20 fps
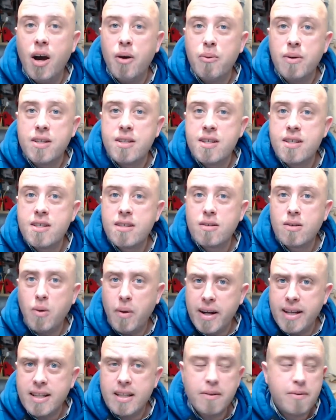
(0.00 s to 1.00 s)
which is
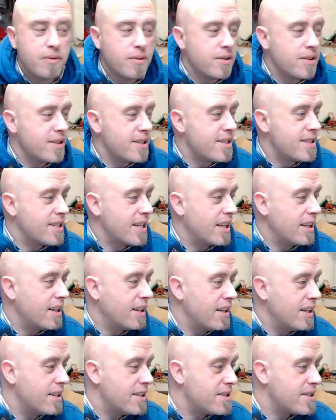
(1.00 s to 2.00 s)
quite different to say
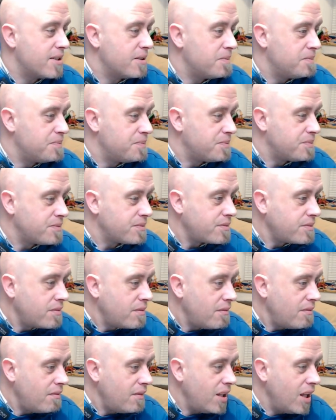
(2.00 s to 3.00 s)
the least.
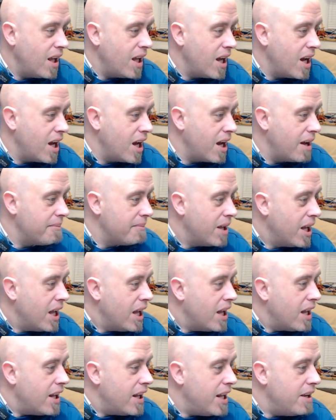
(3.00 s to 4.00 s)

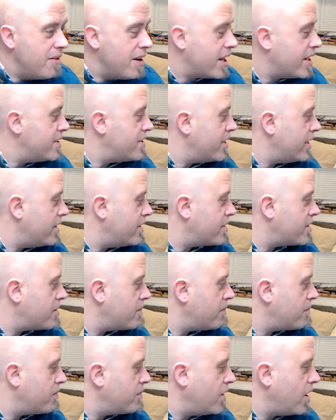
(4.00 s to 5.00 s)
Lee reckons it's
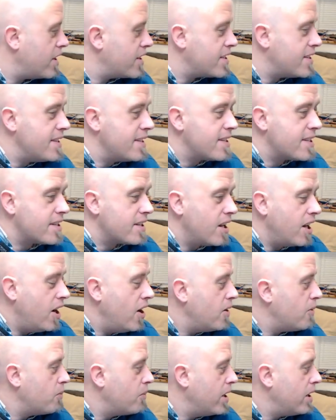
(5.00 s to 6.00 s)
nice and
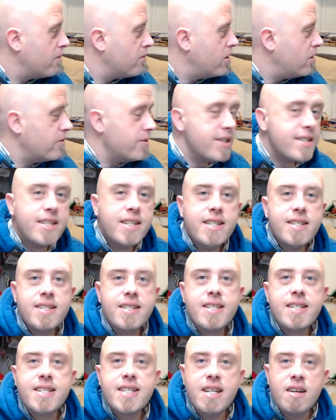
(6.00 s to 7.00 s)
slow. Well, as long as it
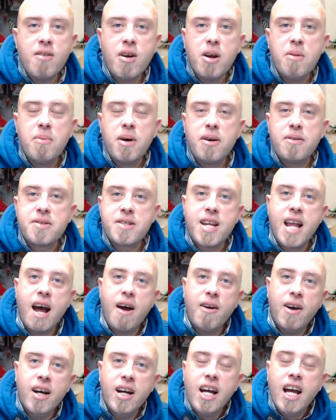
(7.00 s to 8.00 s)
isn't 0 miles an
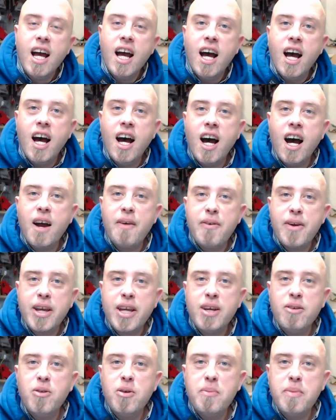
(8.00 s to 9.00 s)
hour, I
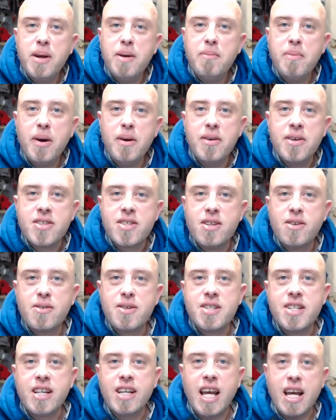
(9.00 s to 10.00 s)
think it will be a bonus. As
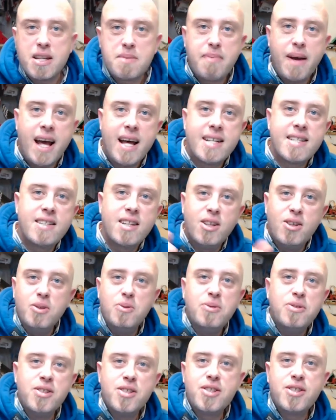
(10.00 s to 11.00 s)
long as it gets past the
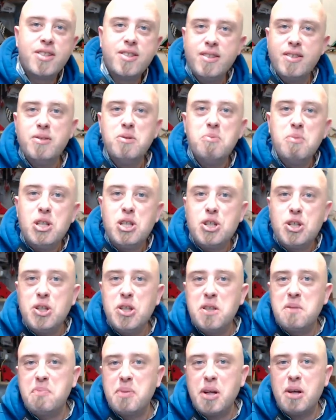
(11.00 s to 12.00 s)
launch, we
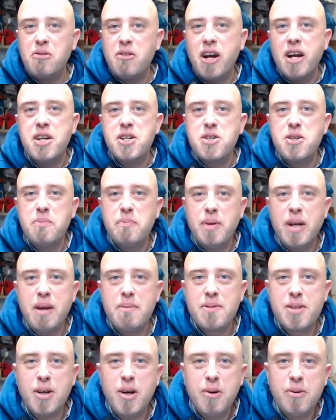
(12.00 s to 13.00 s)
should be all right. Should be
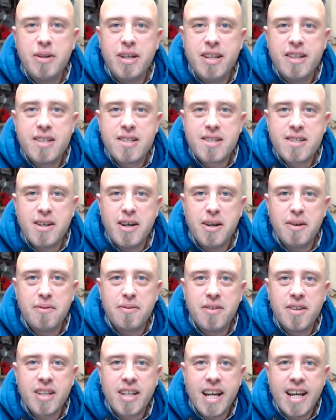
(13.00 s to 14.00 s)
able to hold it in the sky
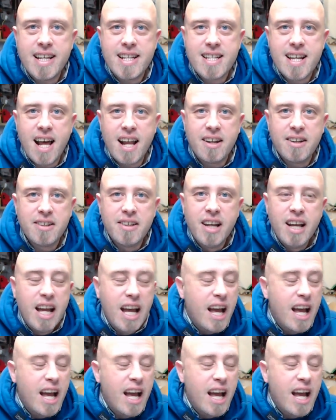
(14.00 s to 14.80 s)
for the Gay Talon.